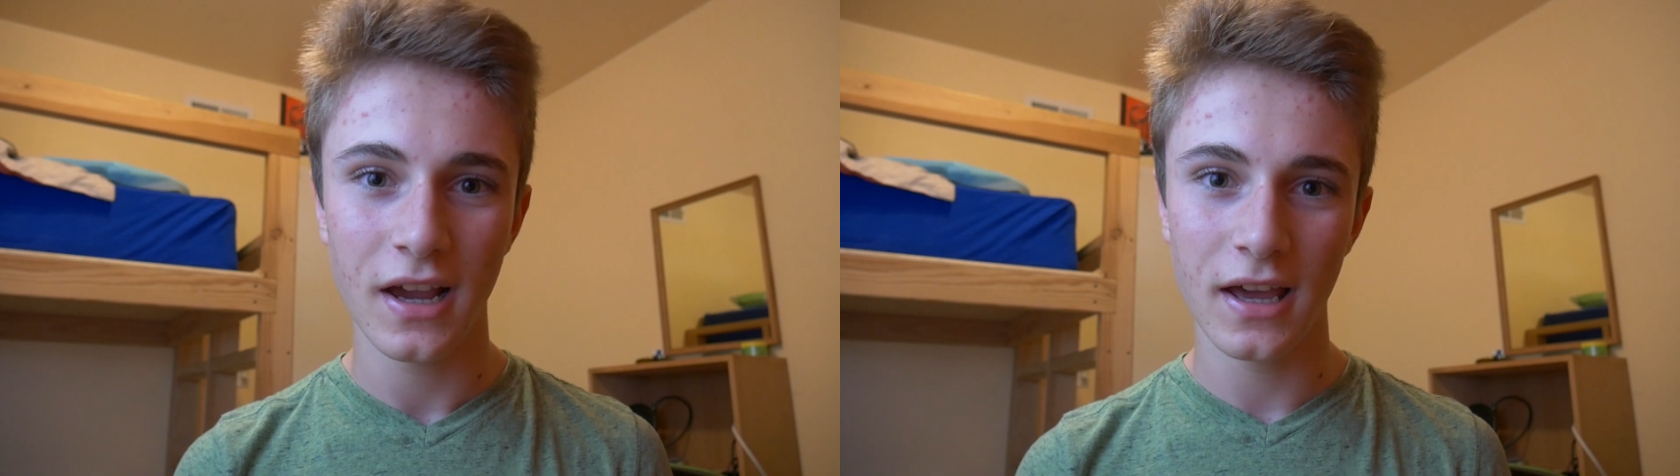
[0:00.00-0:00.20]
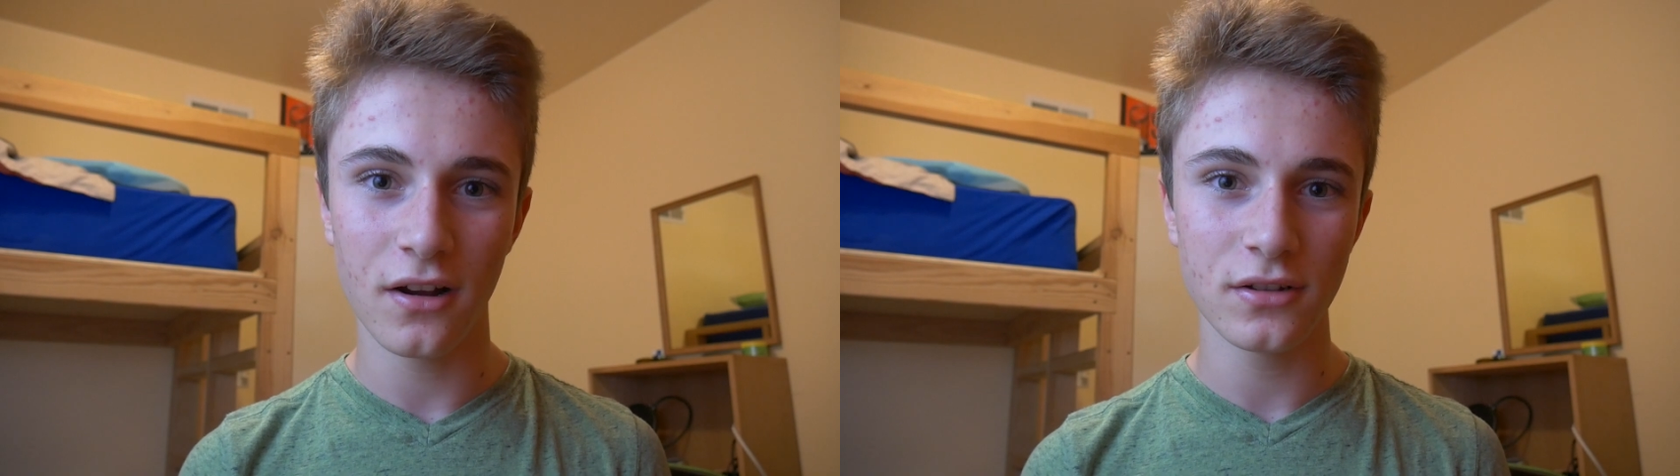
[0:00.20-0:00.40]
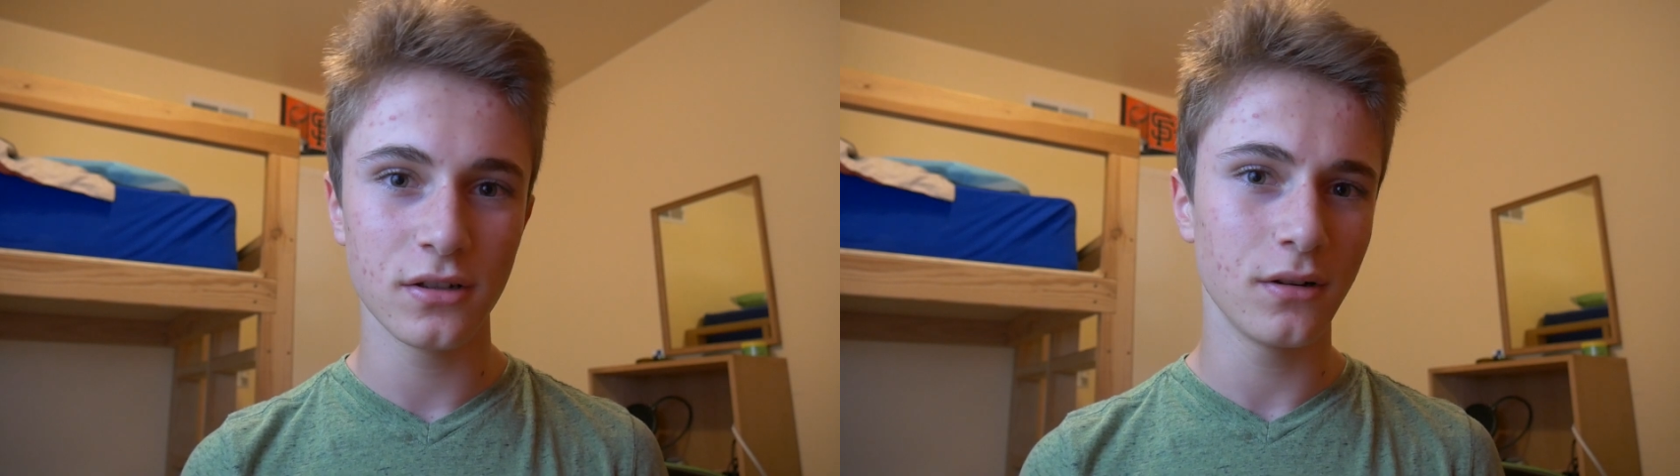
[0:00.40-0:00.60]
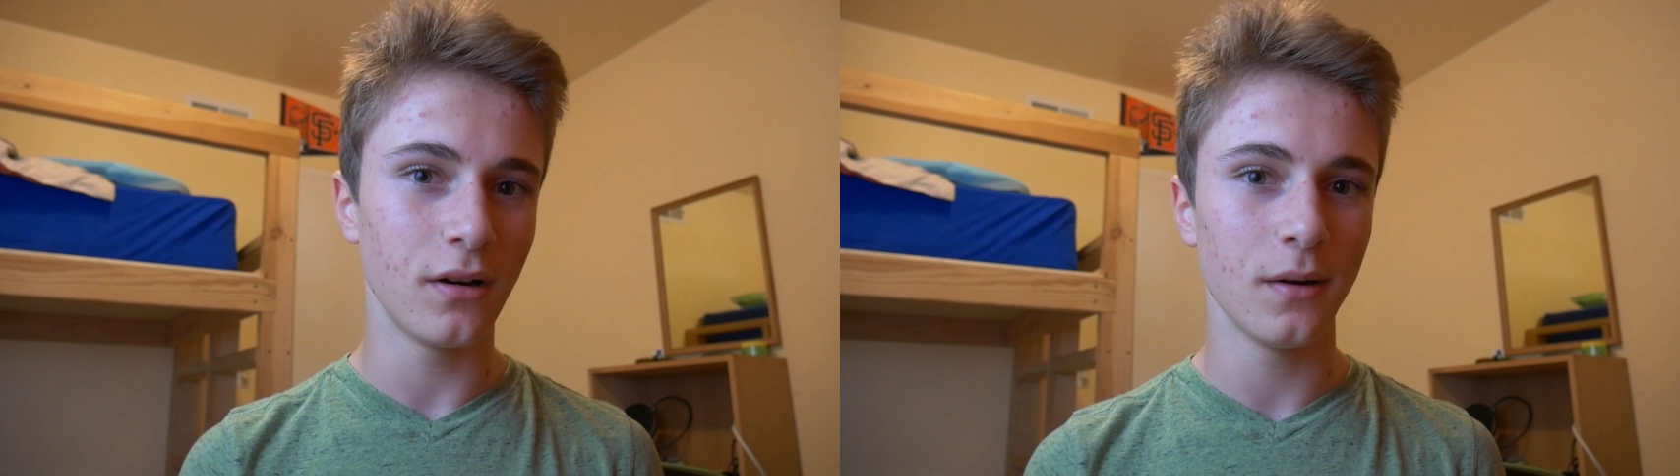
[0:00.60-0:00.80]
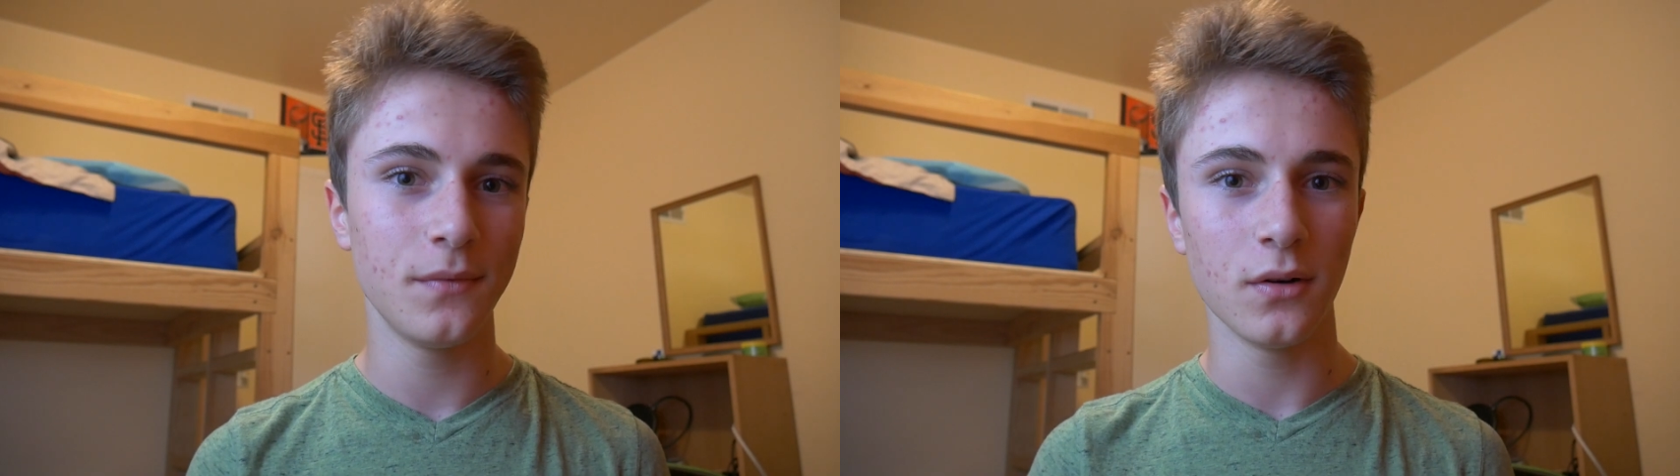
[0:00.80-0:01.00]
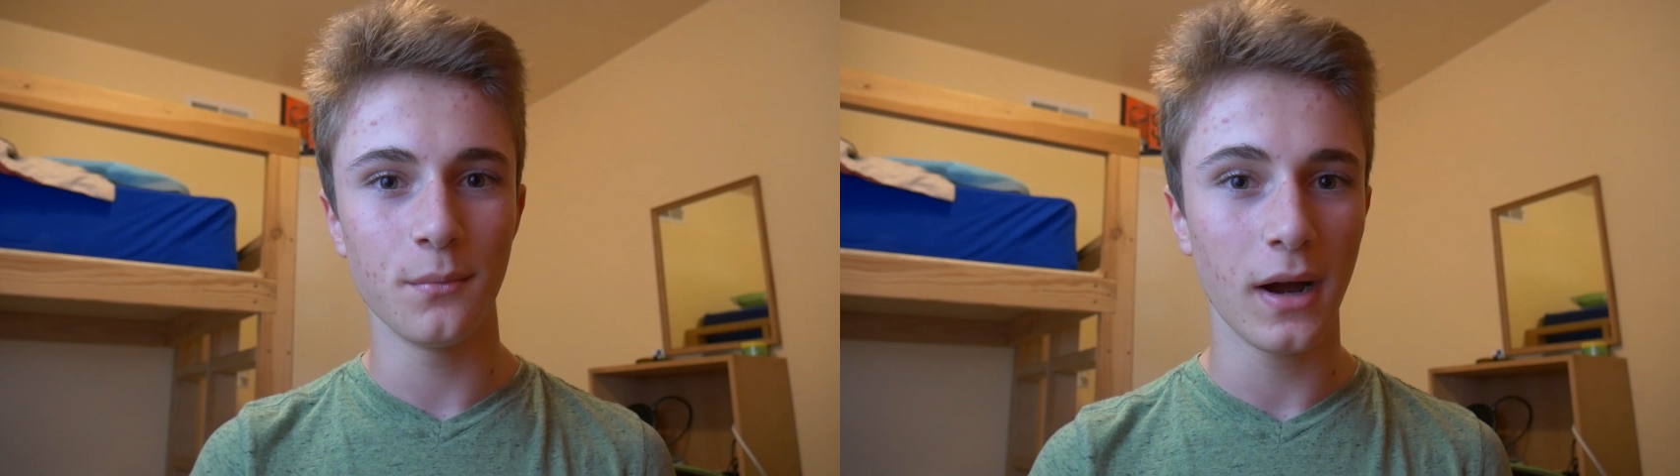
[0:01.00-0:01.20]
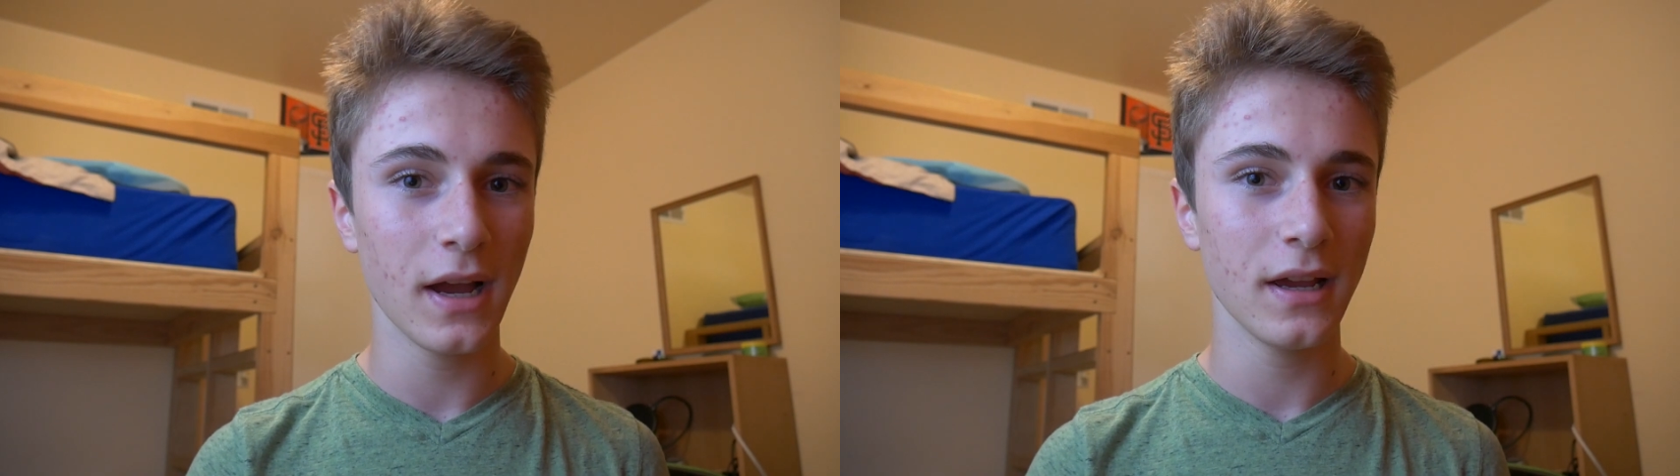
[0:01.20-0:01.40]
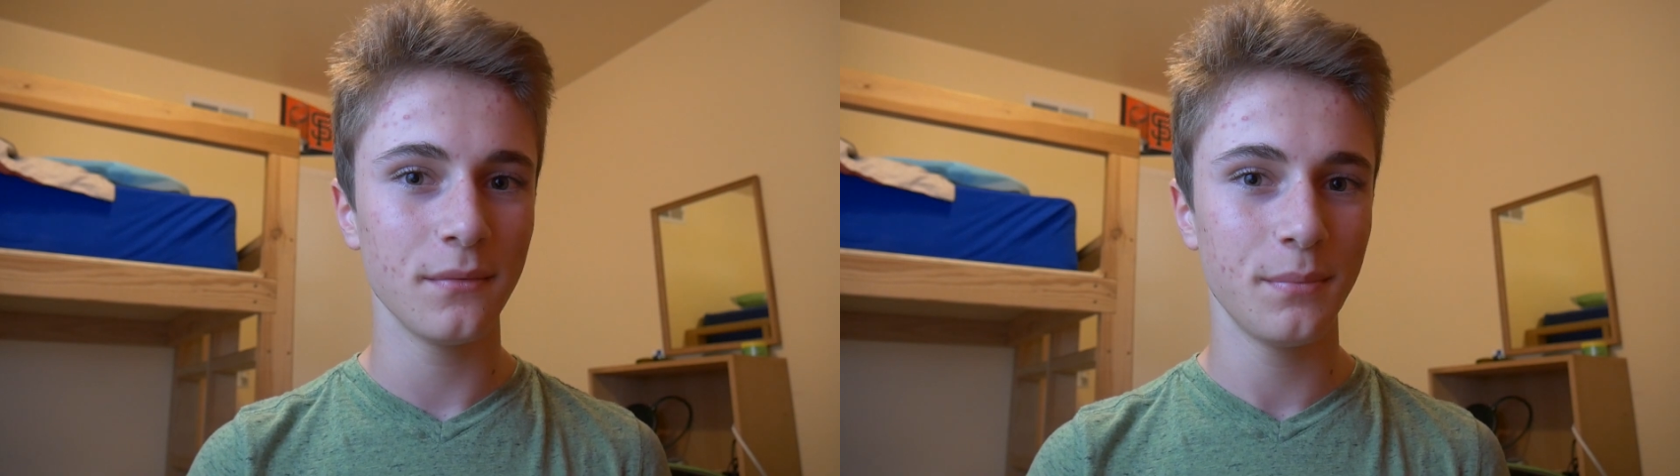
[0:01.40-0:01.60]
and also go upvote
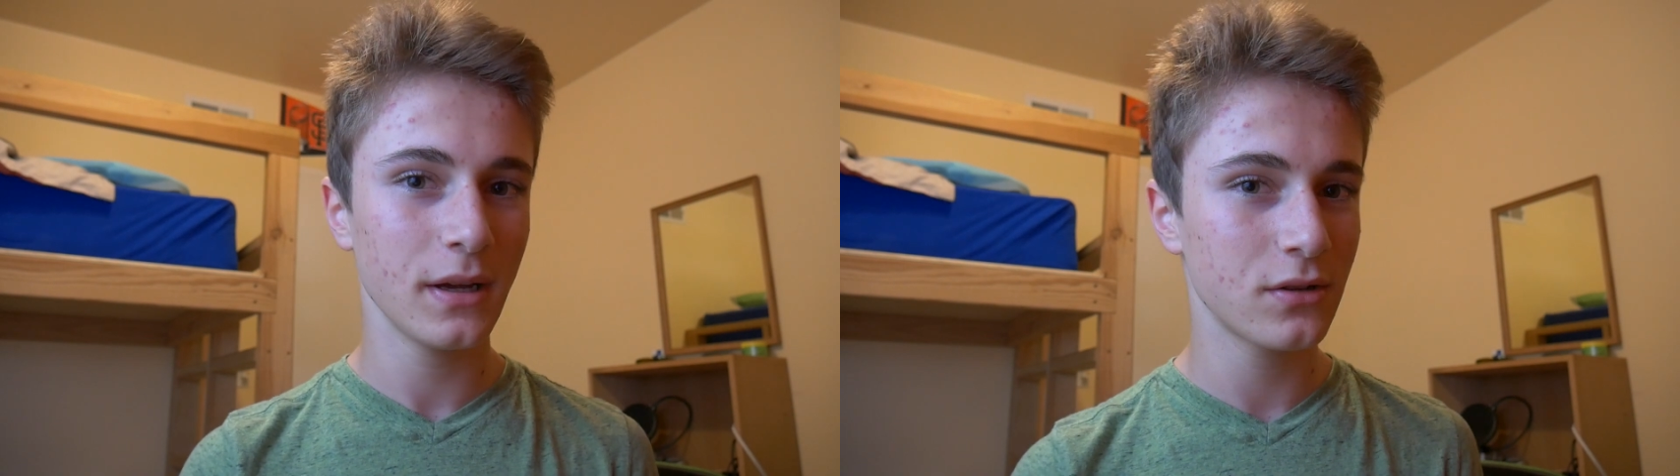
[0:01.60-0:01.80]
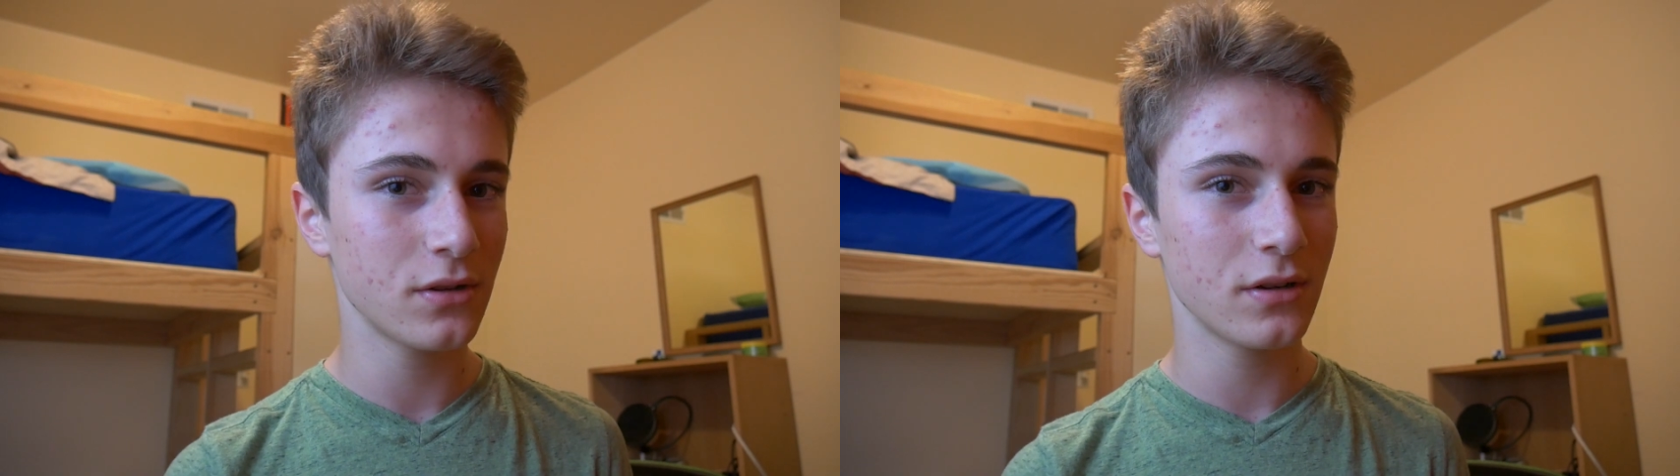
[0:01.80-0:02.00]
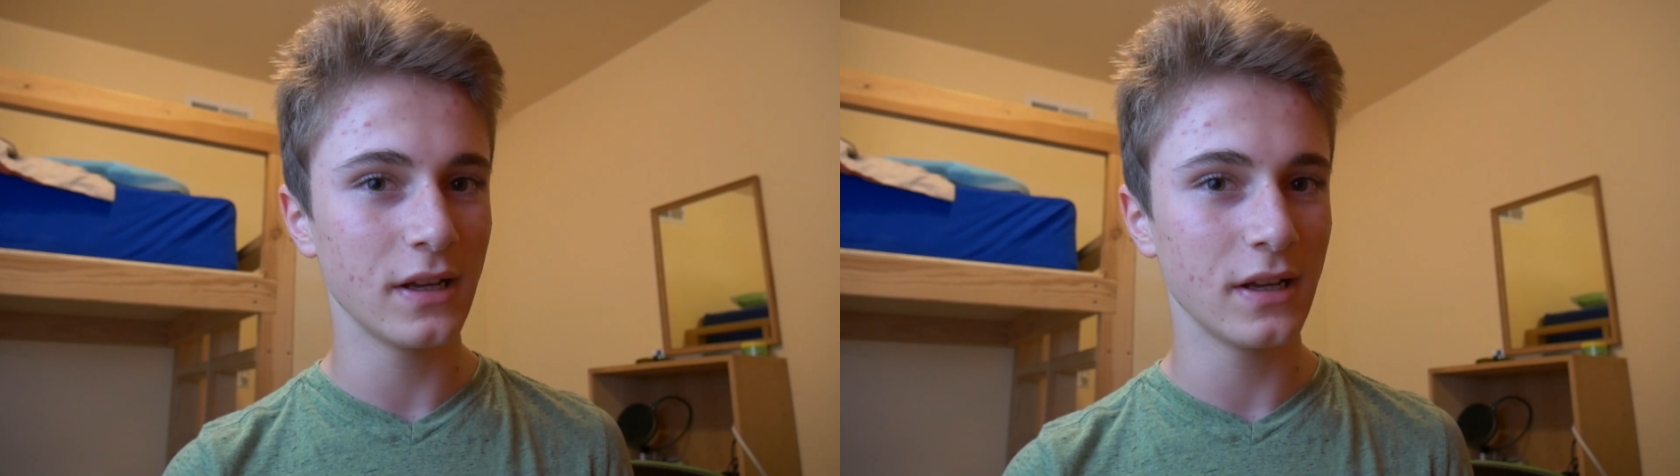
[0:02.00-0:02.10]
my picture.